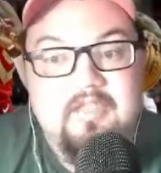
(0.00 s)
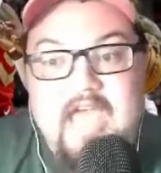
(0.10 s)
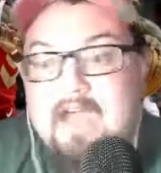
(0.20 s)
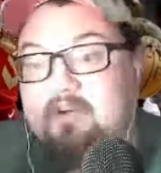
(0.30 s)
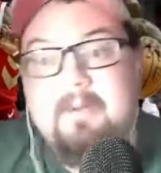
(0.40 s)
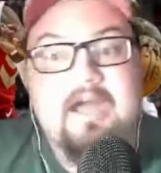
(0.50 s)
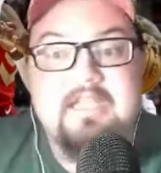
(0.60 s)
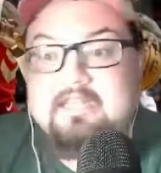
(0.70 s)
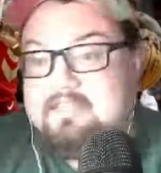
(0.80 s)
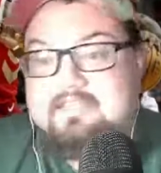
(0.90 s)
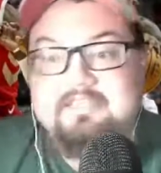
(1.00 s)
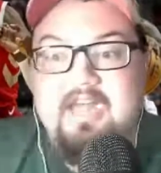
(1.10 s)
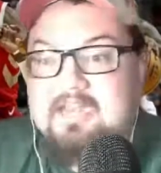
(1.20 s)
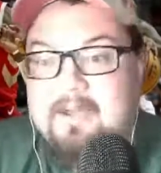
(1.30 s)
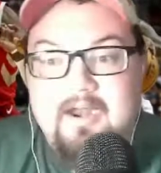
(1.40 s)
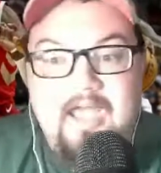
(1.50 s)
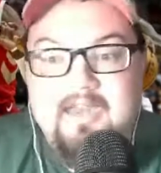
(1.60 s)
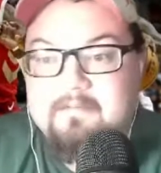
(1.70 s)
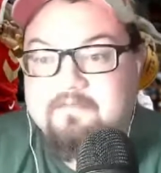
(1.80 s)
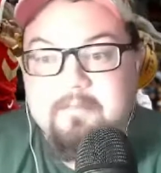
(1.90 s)
Everybody gets excited about
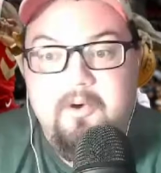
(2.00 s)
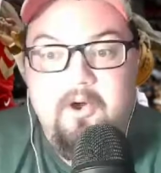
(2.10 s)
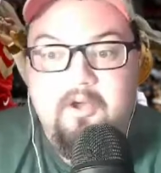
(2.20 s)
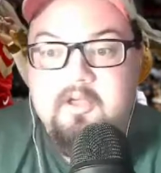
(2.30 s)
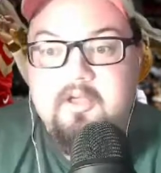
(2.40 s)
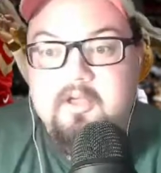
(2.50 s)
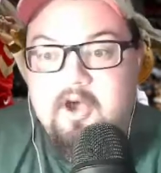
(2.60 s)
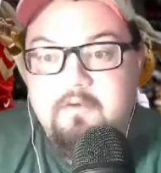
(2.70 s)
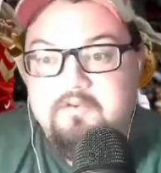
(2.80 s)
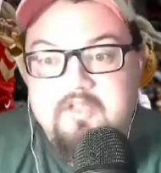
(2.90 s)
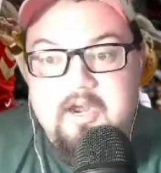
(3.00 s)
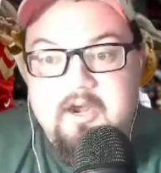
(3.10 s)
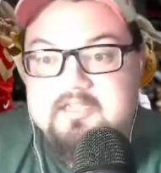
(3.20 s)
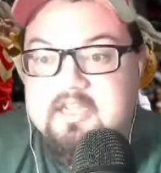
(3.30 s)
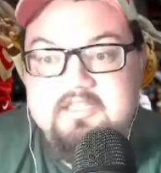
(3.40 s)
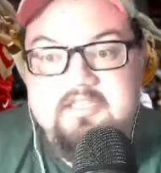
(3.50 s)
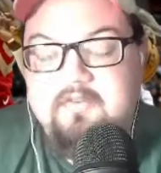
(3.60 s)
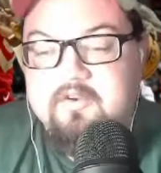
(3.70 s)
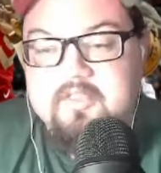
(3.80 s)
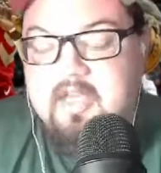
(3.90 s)
A&M football over there. It's a
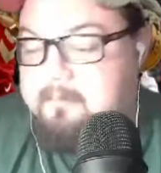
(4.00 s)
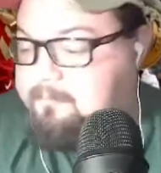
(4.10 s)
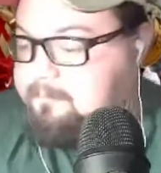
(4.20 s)
different thing.